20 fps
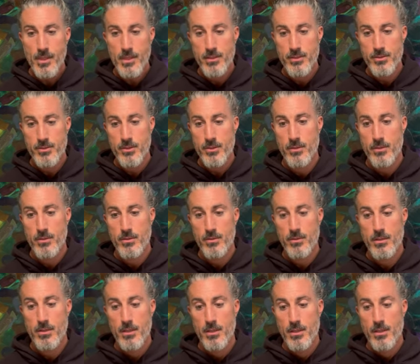So
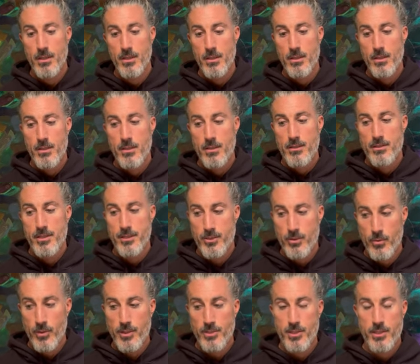
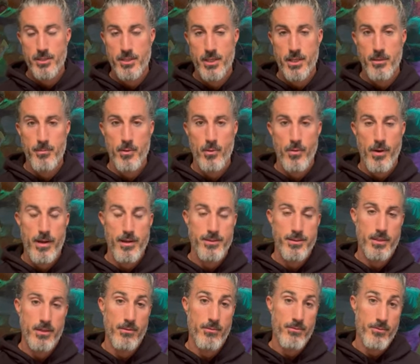situations keep
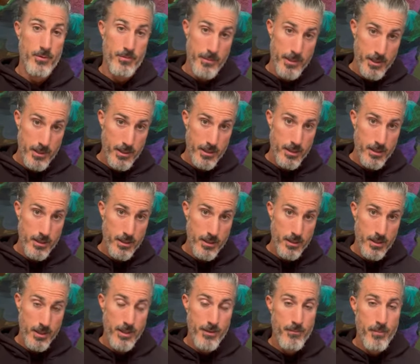arising for me.
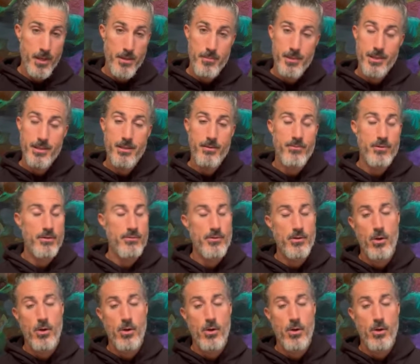It might be different for